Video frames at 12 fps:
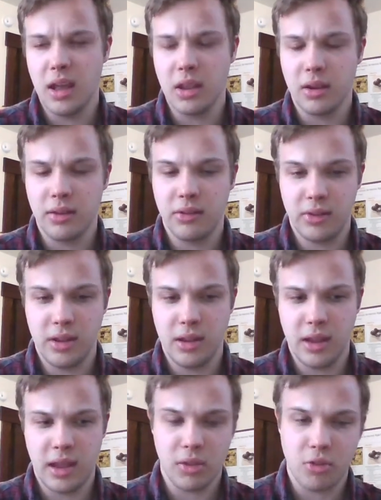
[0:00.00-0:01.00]
you can
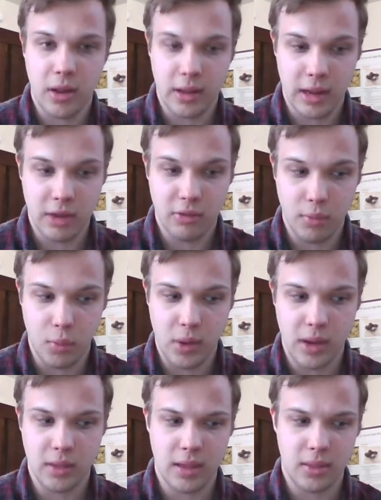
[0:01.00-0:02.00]
see at the trailing edge of the
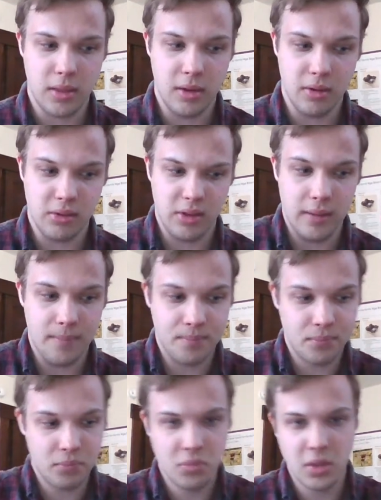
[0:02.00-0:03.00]
wing that there's a
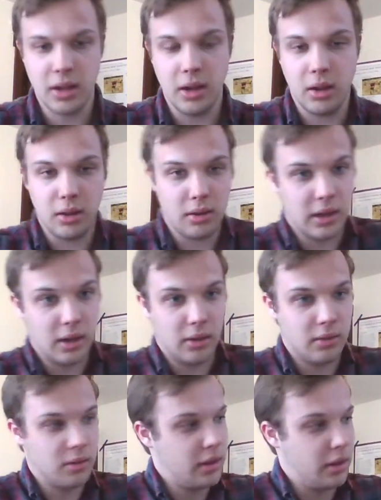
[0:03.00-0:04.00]

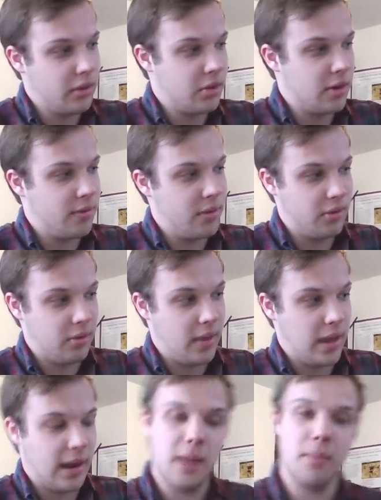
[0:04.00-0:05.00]
little surface
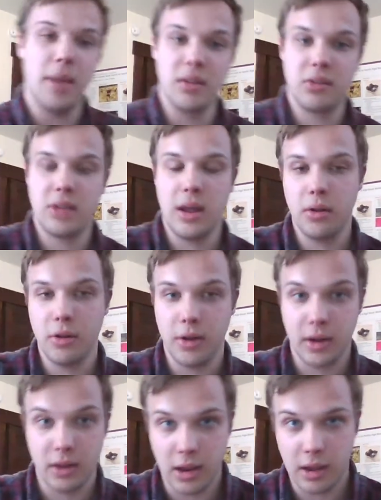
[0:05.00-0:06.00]
that kind of bends down
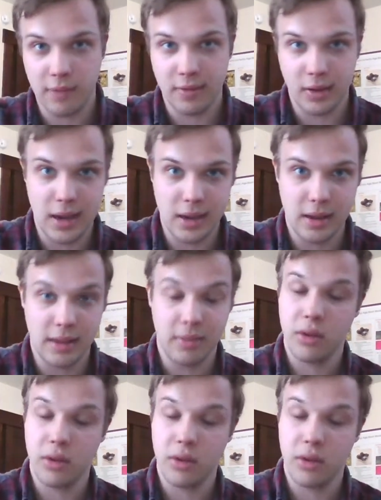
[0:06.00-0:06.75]
during takeoff and landing.